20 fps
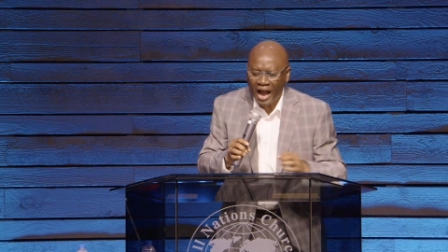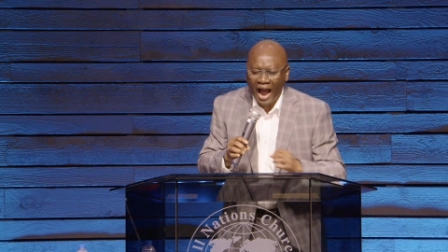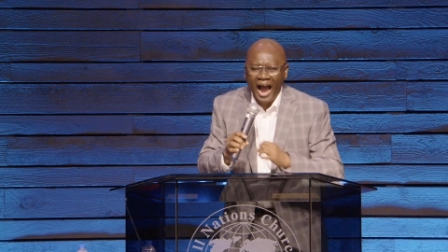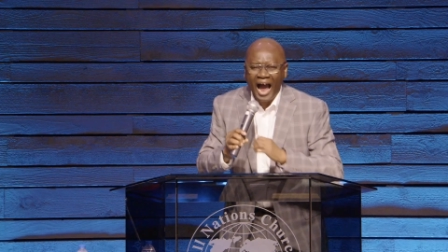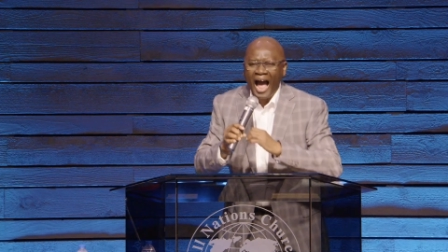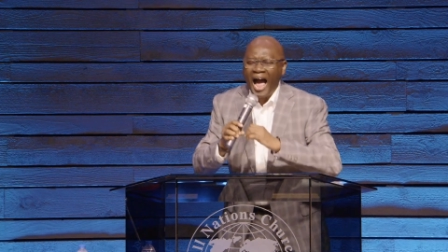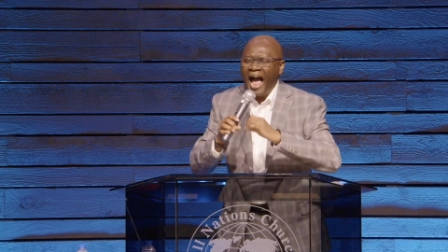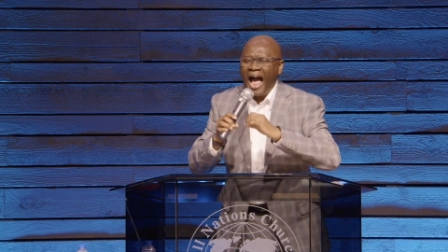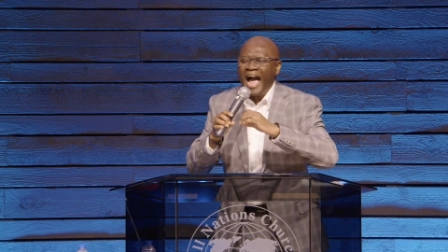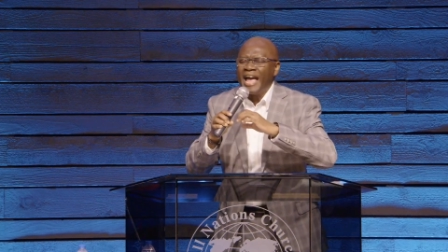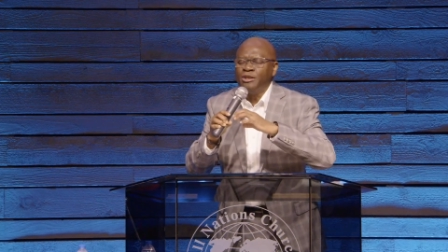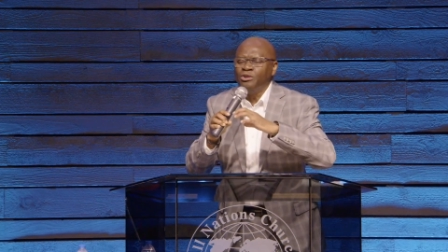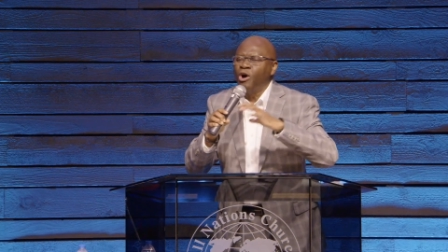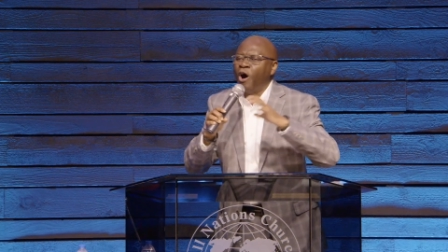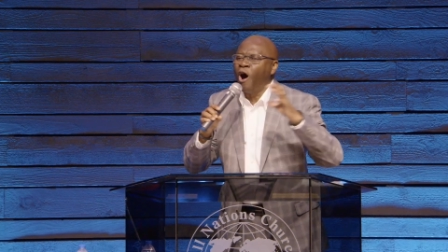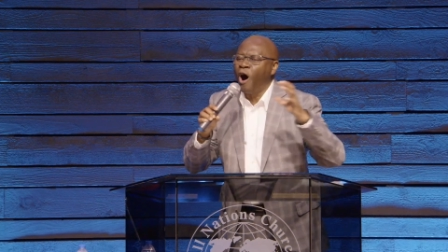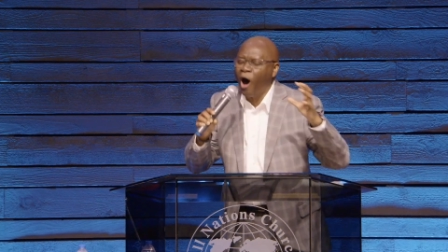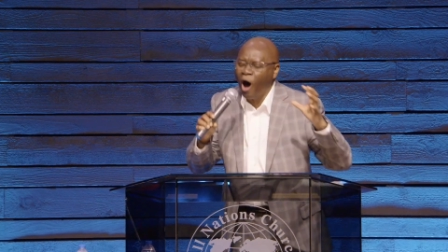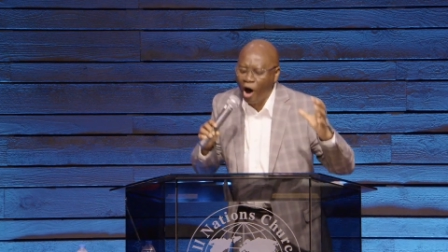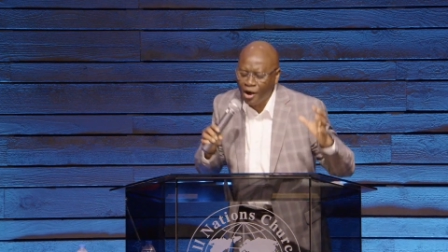I, I, I
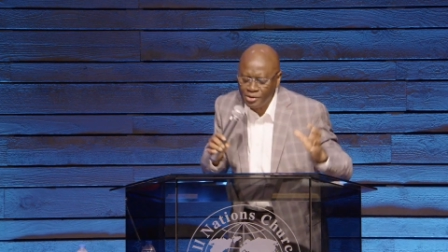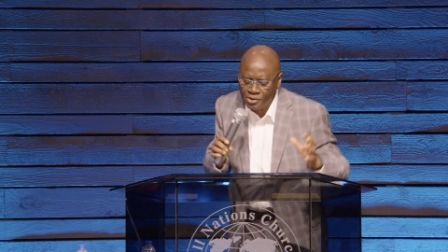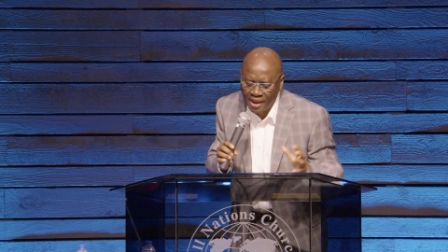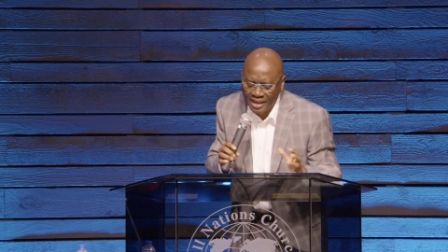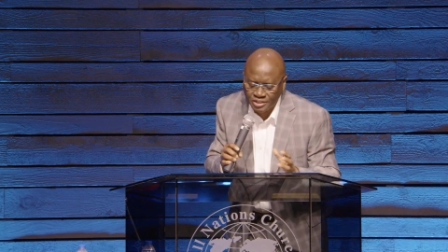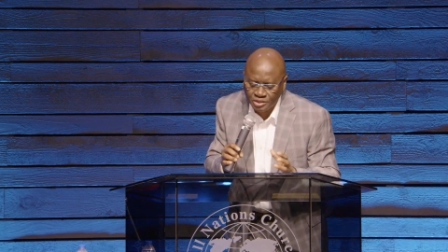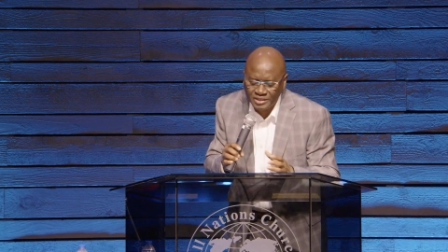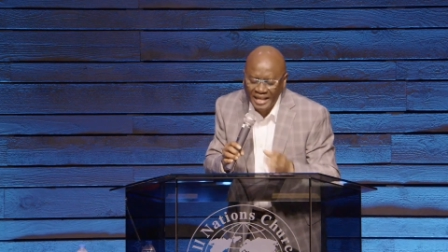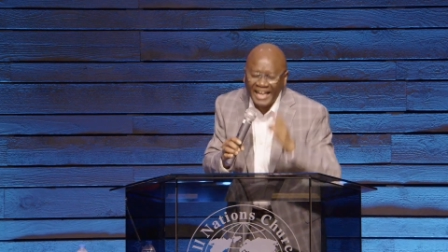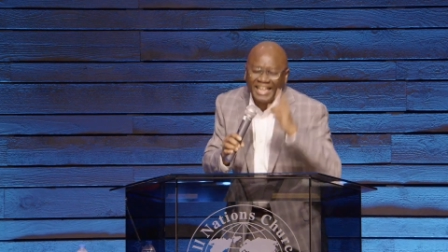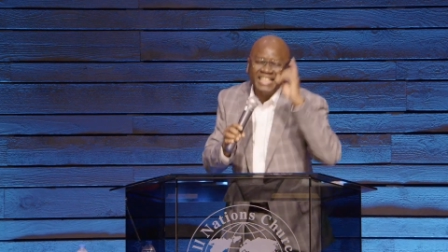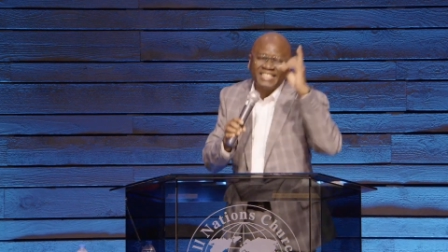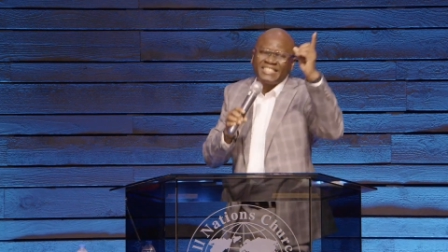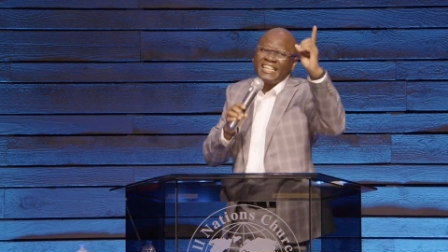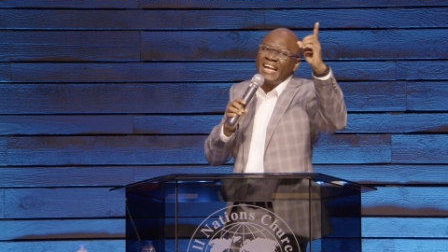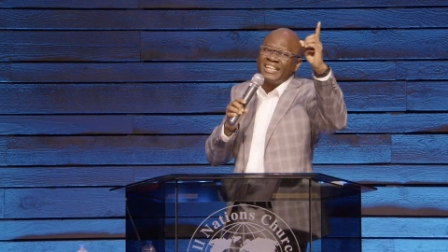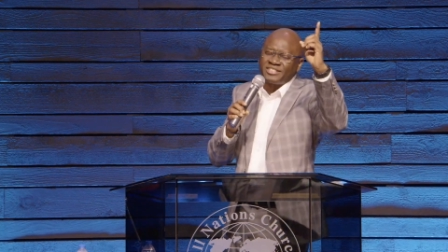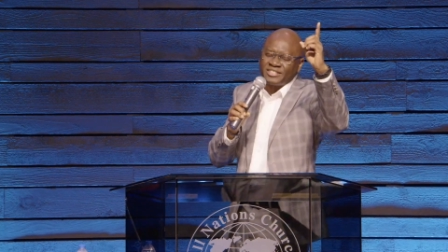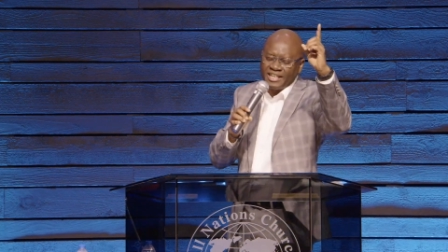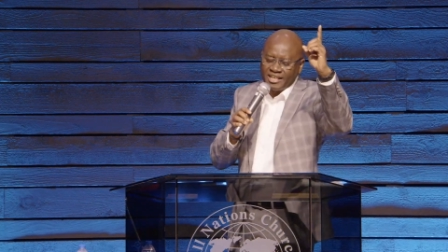know all your excuses. He
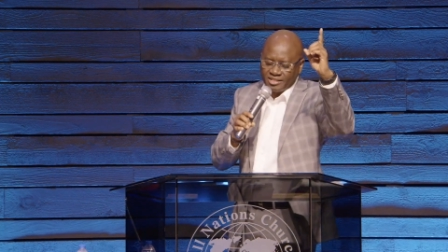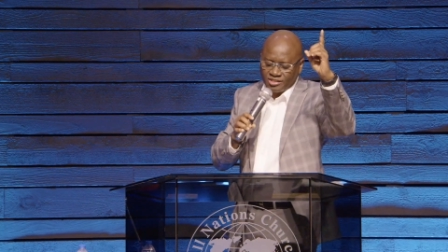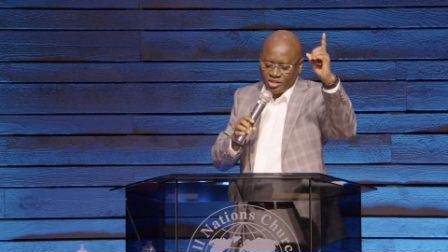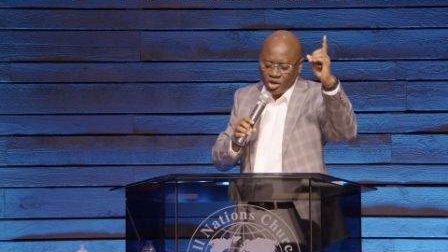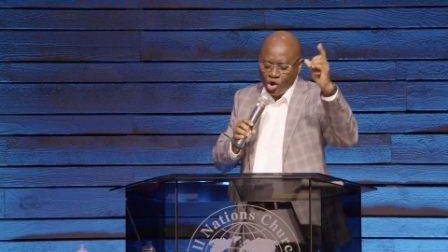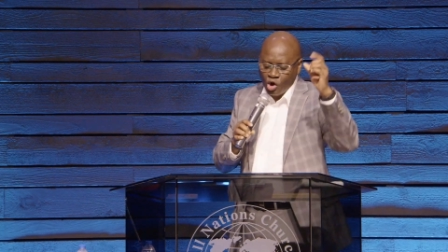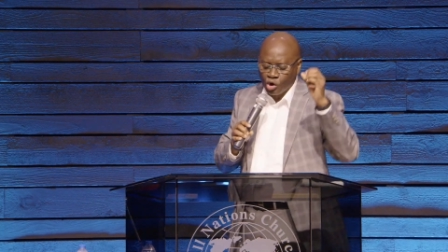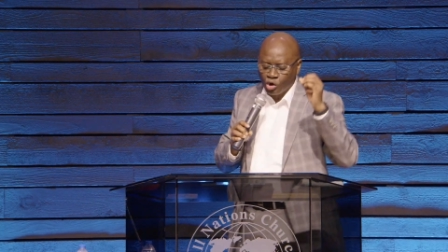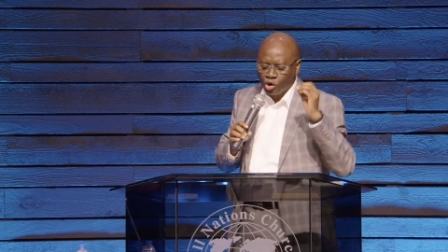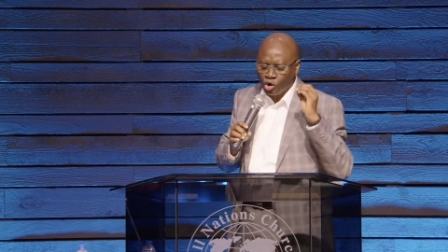says this